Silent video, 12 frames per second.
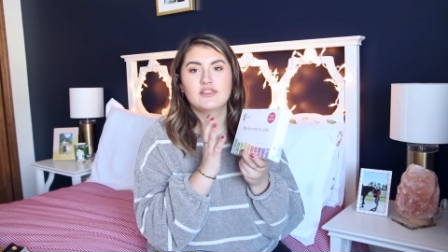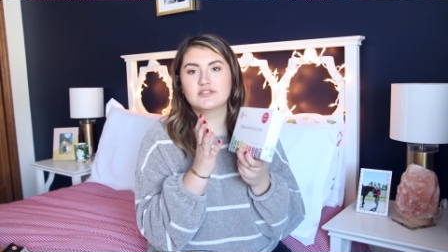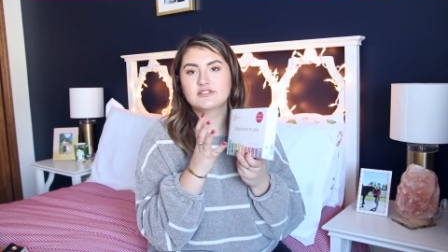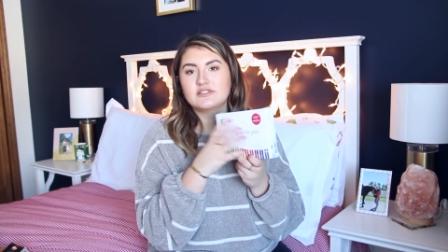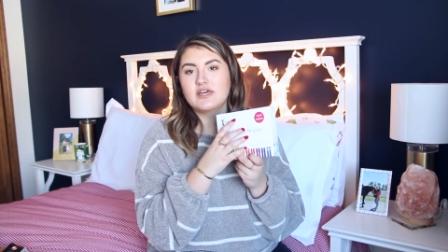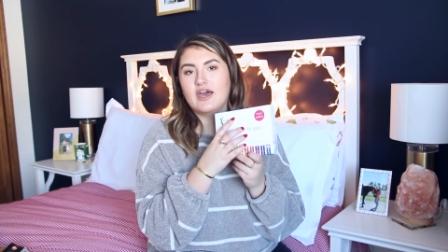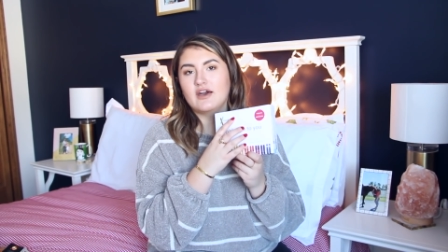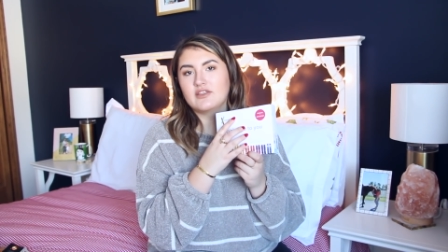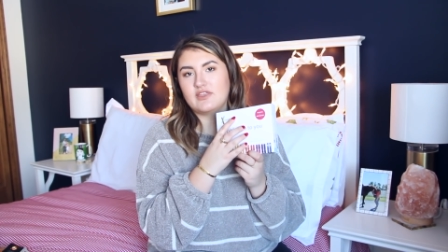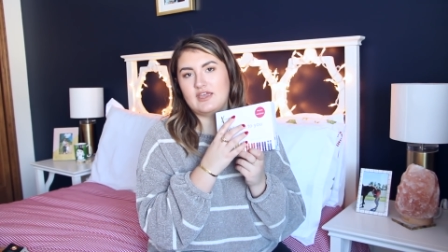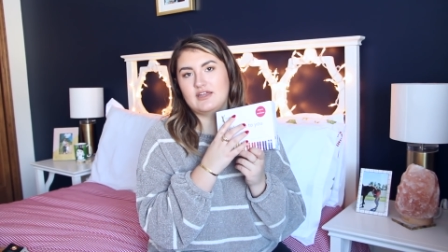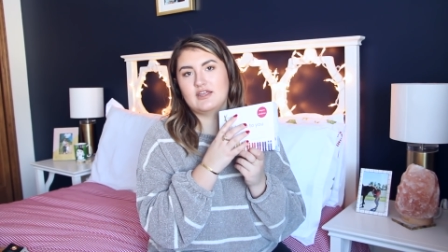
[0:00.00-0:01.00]
This is the
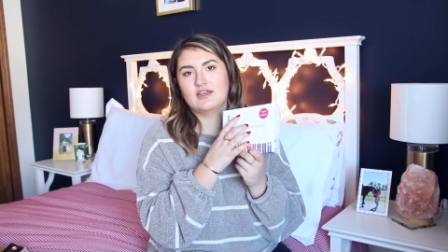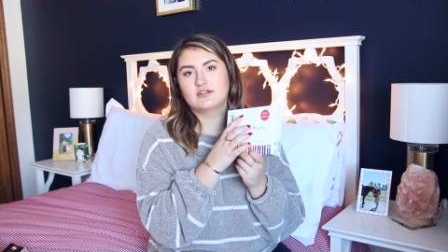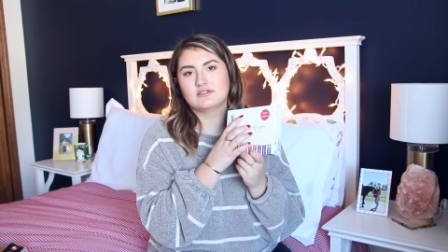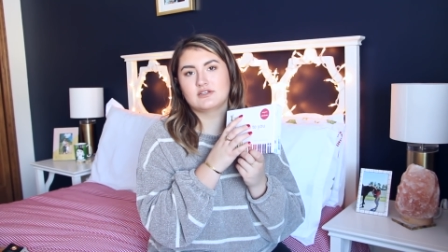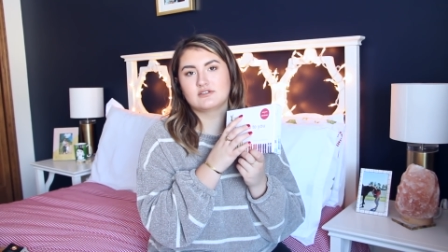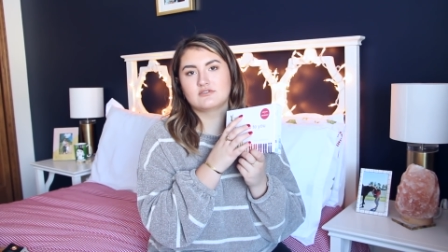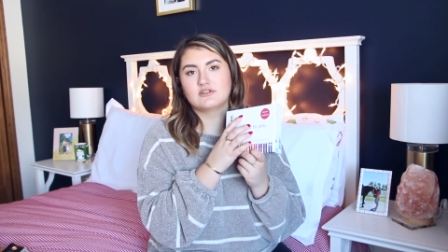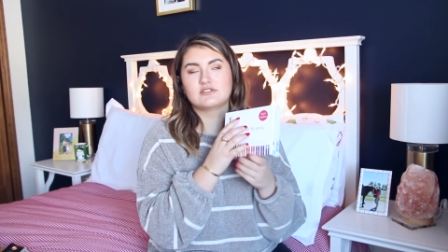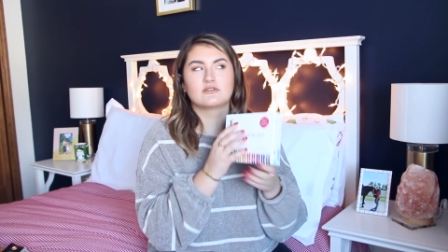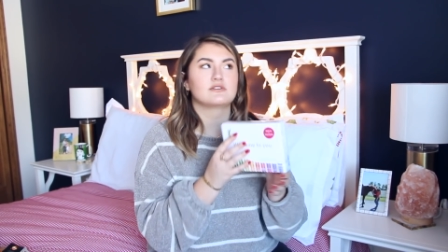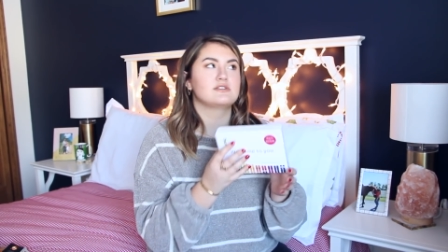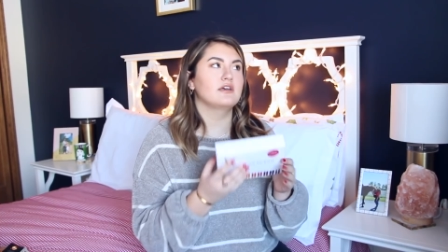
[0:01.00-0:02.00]
Health and Ancestry,
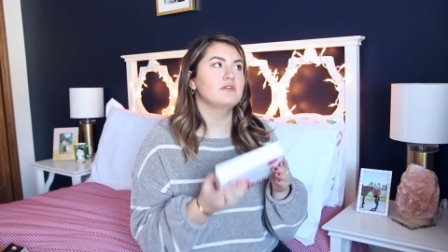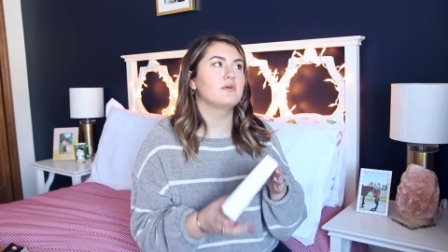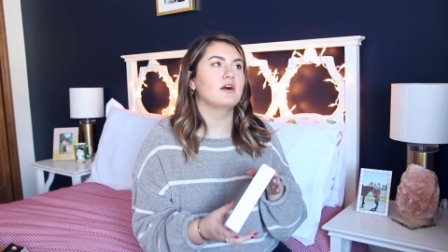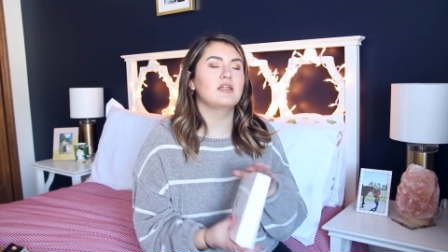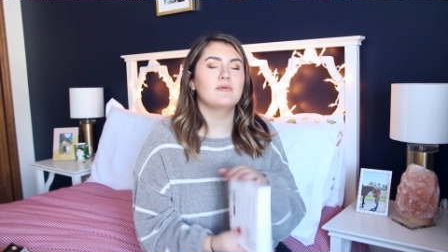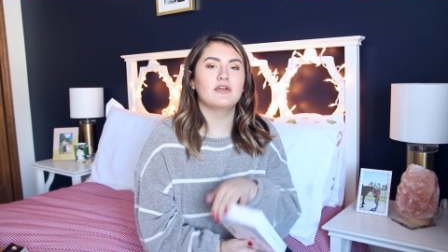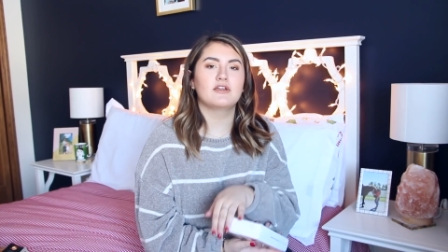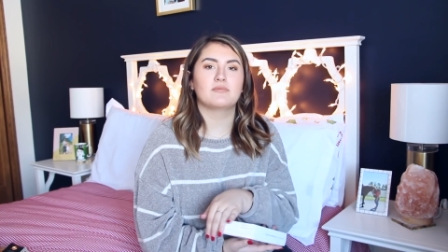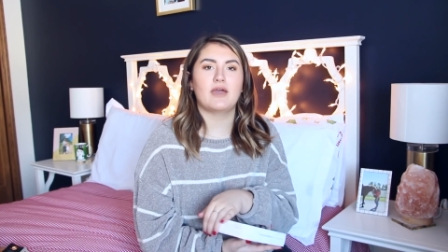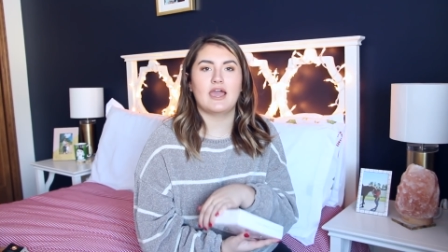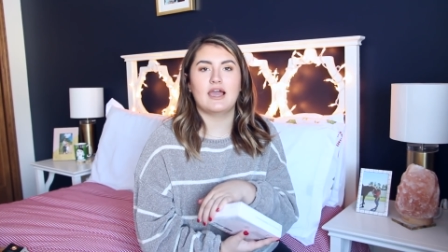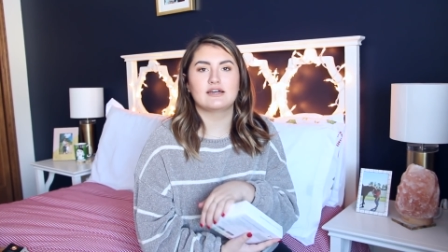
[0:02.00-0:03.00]
so it'll tell you all about your
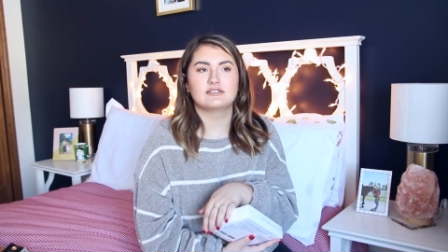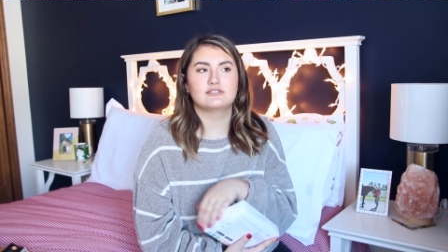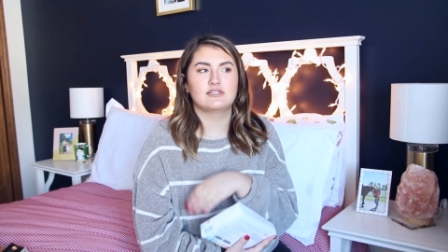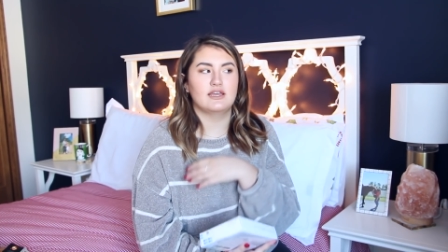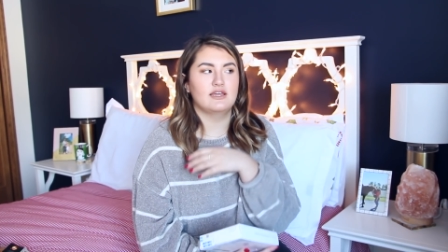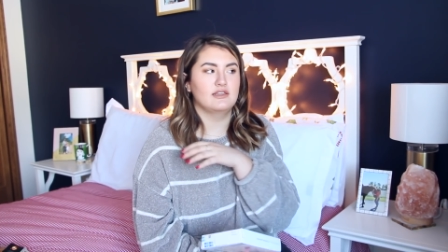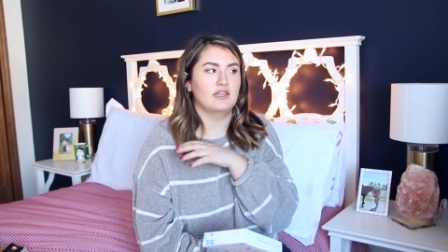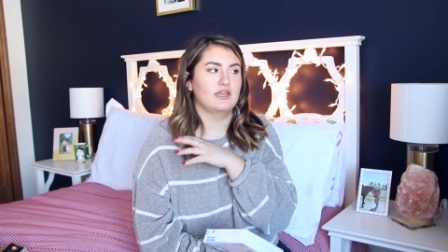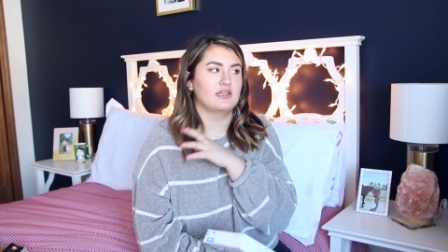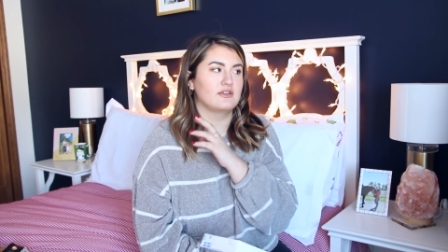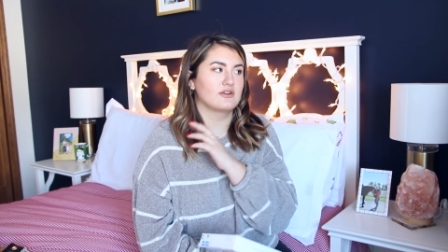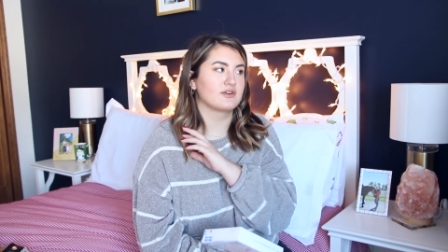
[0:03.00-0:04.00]
past and
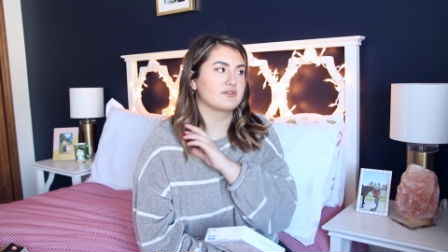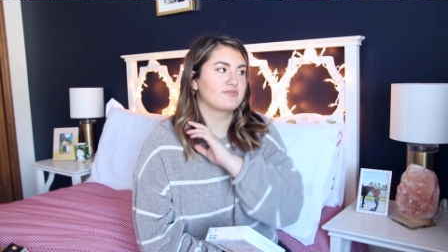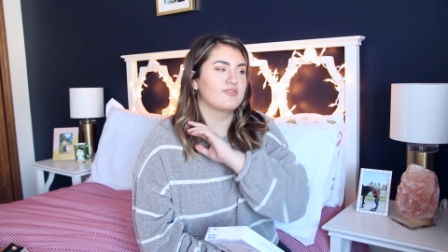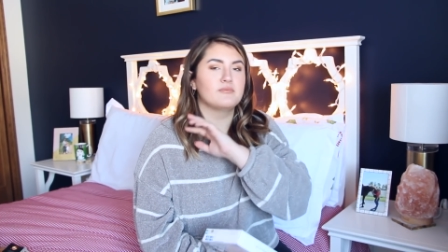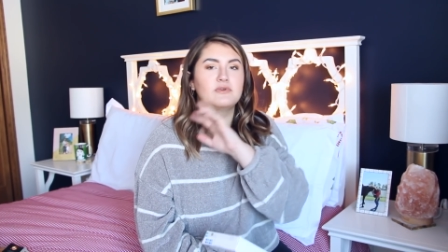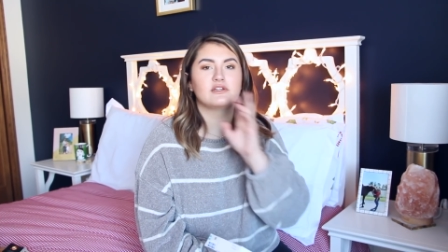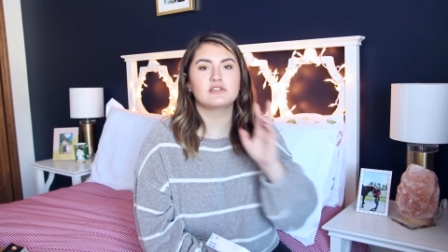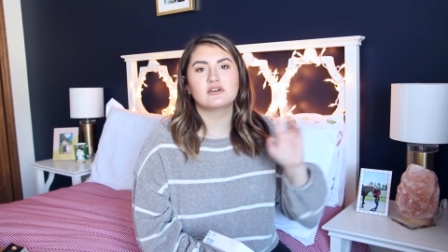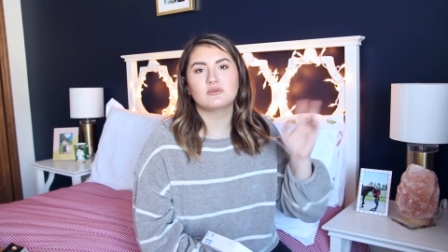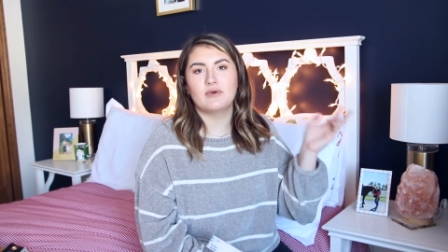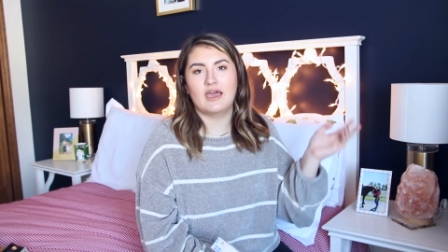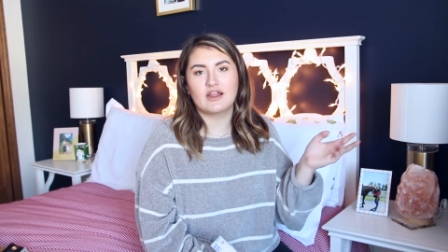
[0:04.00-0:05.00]
like your
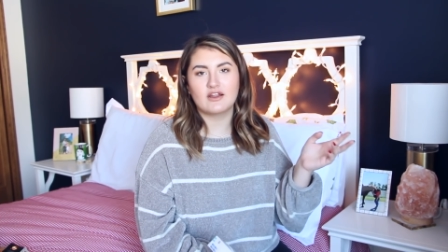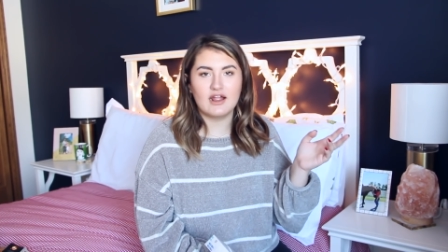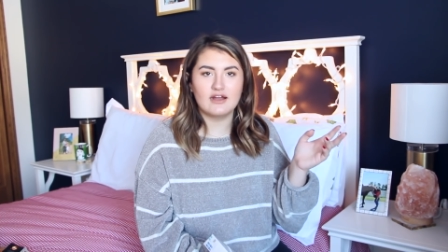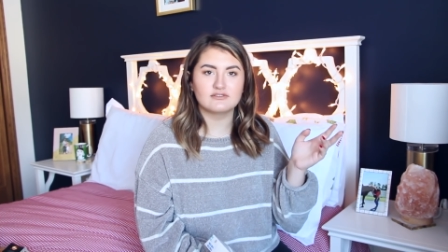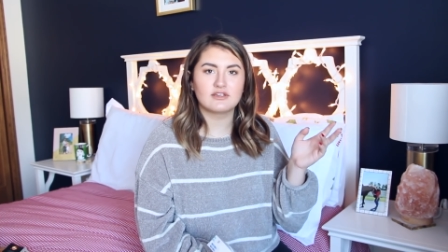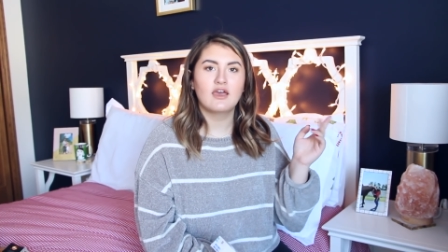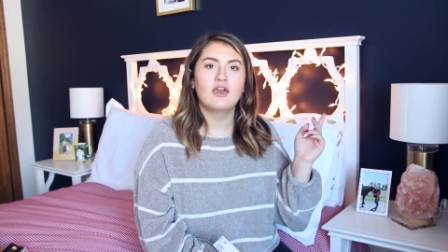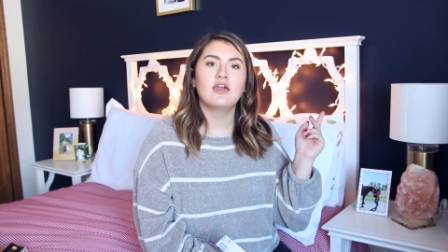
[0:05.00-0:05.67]
familial background.